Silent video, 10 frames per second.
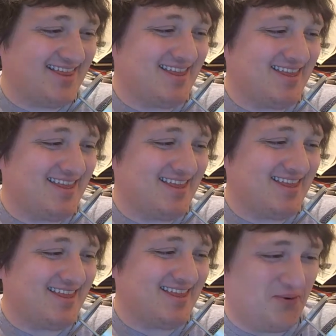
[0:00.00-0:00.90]
think
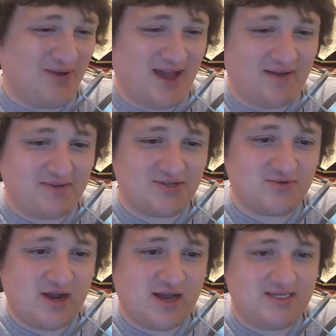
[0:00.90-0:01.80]
only Google will have this
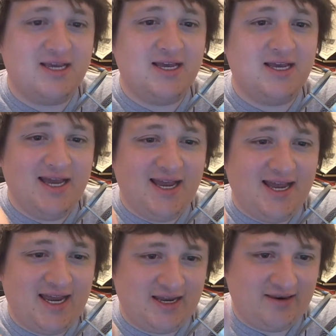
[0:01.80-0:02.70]
address
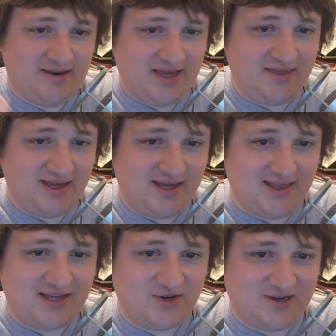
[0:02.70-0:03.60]
in the
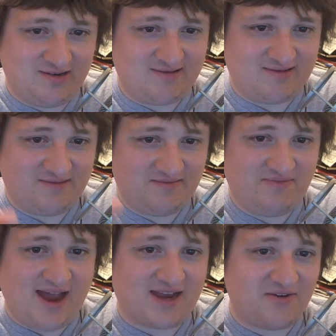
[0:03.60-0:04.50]
alleged
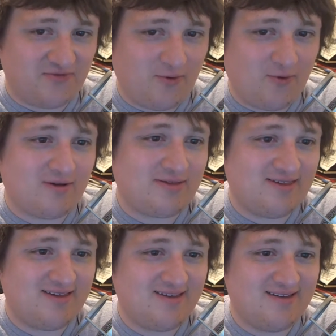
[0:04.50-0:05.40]
back and
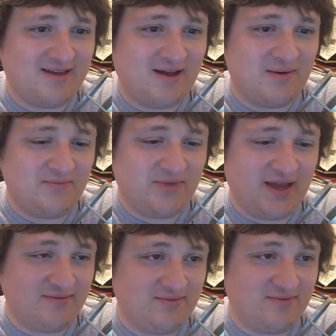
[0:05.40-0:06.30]
forth
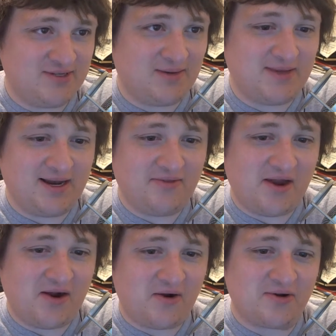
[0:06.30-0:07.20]
that was updated in
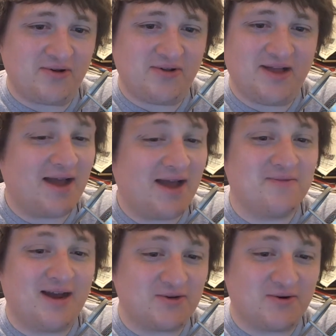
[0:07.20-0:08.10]
that article.
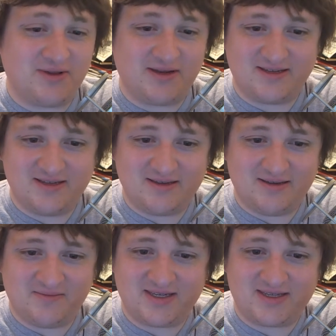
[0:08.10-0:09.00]
I totally
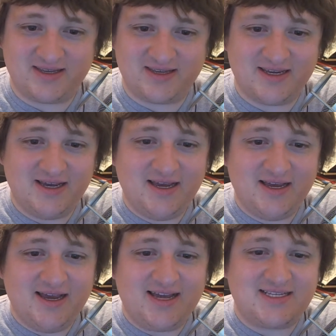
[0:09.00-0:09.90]
missed this.
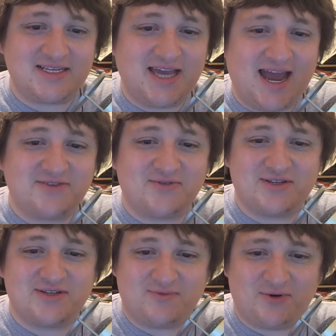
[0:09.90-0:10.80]
It says the
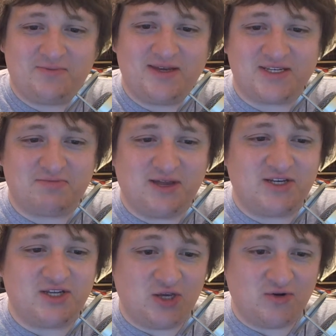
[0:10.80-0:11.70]
address will be
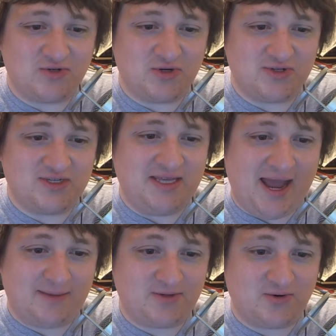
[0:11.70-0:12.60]
displayed to users in the
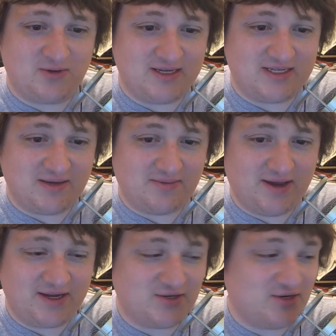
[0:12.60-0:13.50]
App Store listing
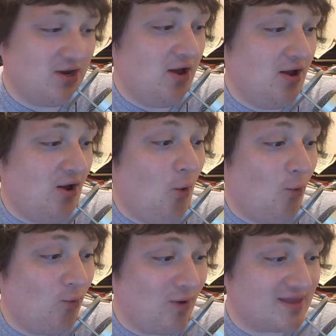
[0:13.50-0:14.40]
page.
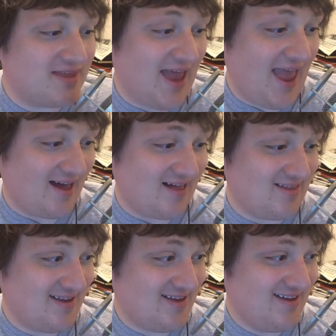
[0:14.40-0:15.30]
What the hell?